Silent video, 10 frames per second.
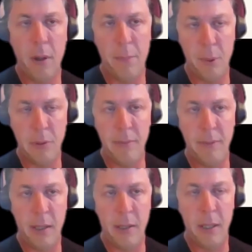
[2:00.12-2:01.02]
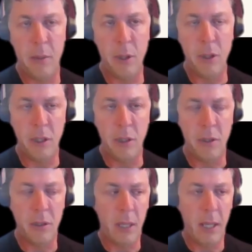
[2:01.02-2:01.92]
got a built-in validator, which
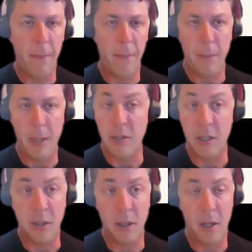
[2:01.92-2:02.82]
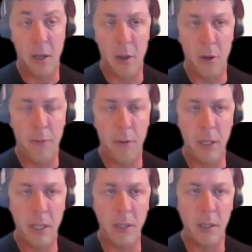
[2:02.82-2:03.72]
is makes things an awful
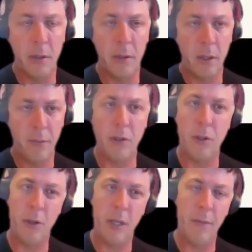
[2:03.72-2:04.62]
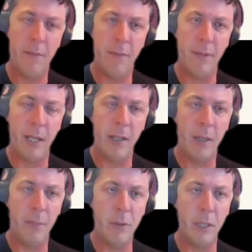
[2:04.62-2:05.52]
lot easier. If you don't have the
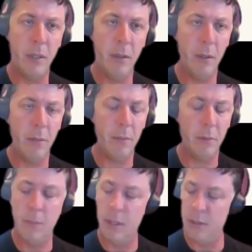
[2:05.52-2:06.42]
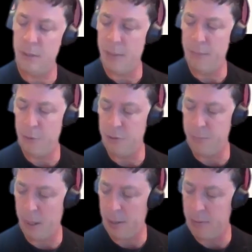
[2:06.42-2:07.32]
validator built in, one of the downfalls
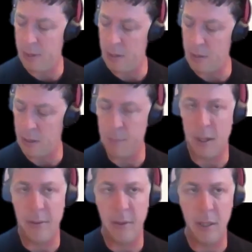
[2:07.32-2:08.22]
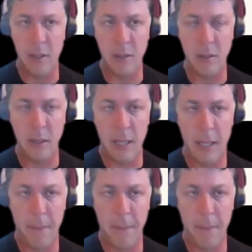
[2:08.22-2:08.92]
of Python is that Python is